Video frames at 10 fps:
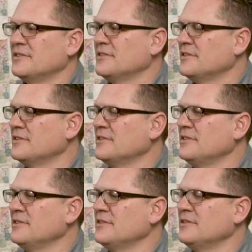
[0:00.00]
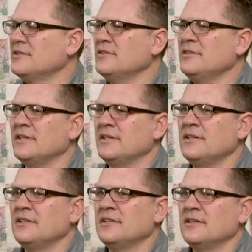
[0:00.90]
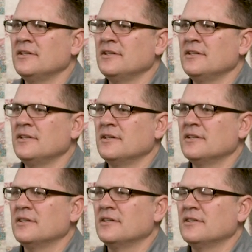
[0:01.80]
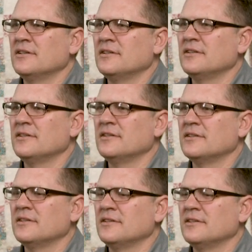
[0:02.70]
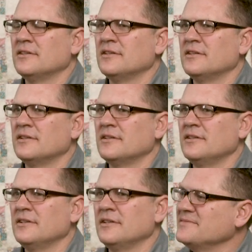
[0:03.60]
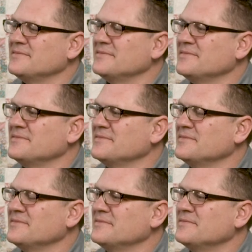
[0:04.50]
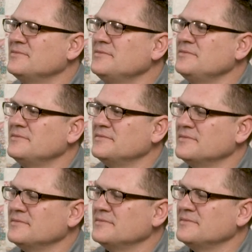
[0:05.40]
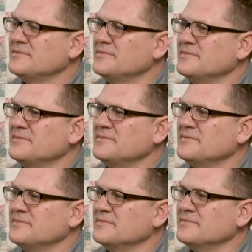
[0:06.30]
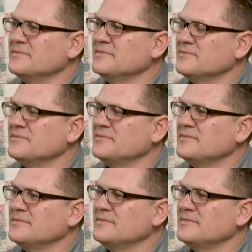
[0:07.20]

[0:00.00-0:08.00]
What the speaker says: (silent)